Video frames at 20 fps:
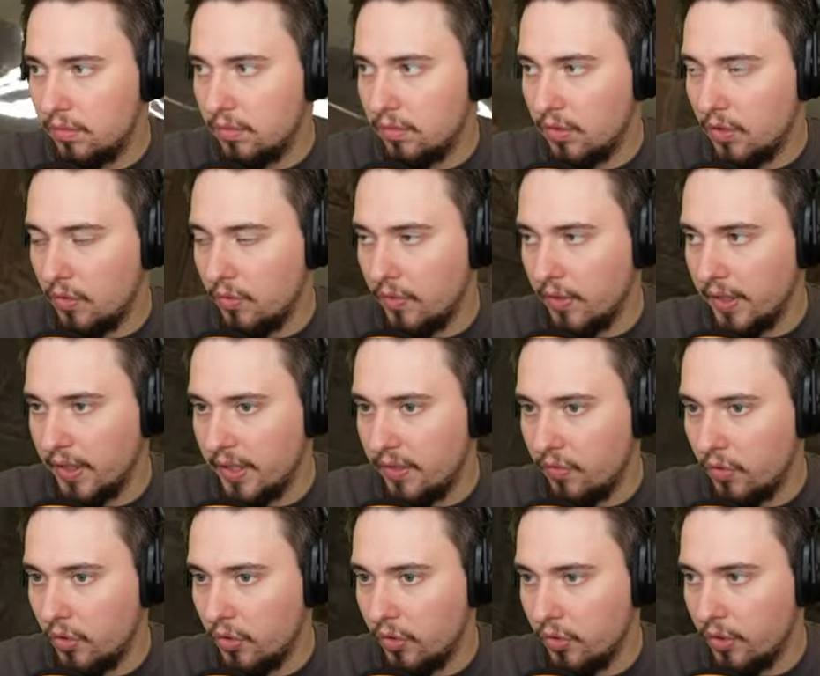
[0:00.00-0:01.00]
Hopefully it
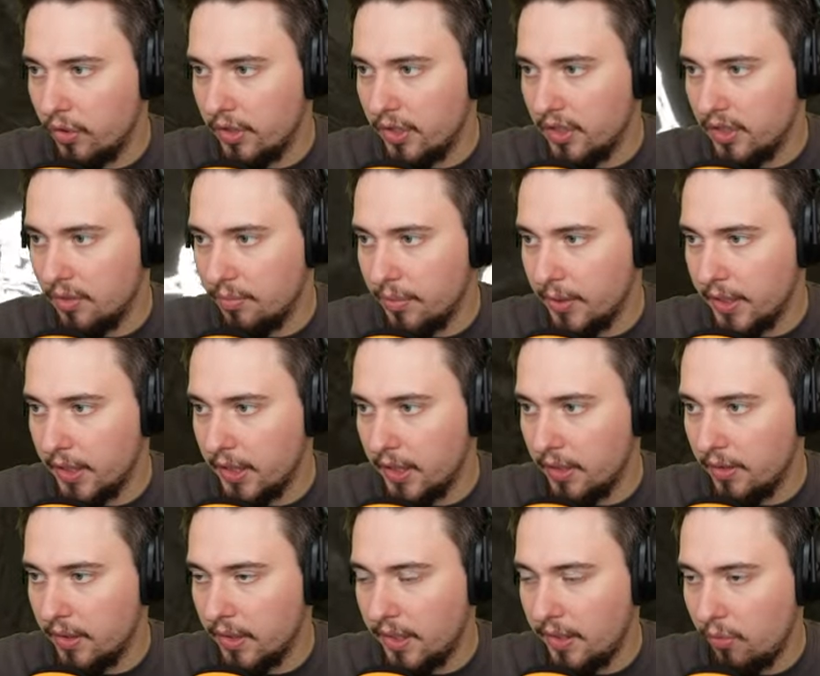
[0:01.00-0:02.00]
will not disappear
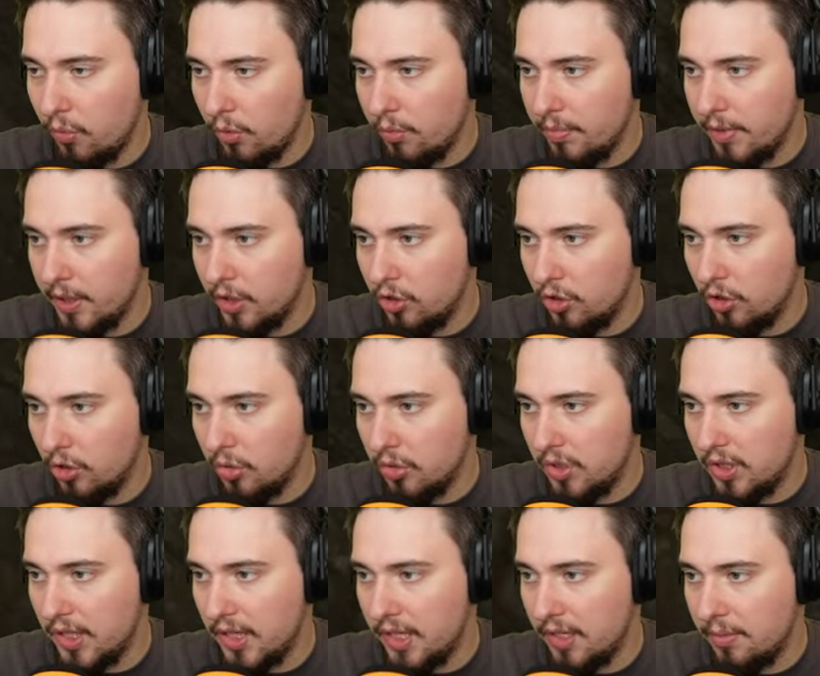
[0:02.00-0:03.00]
though. I would be so
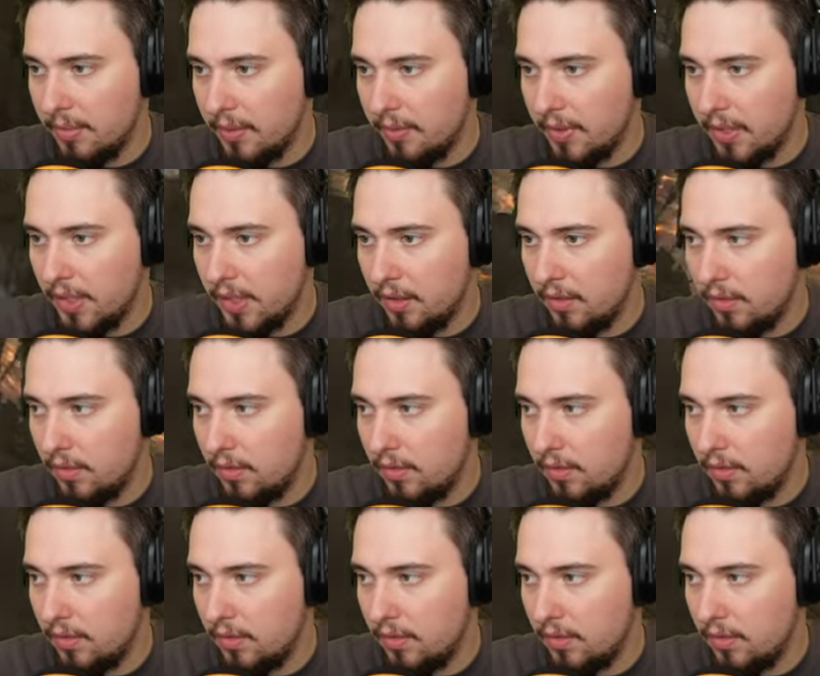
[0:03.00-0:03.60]
sad about that.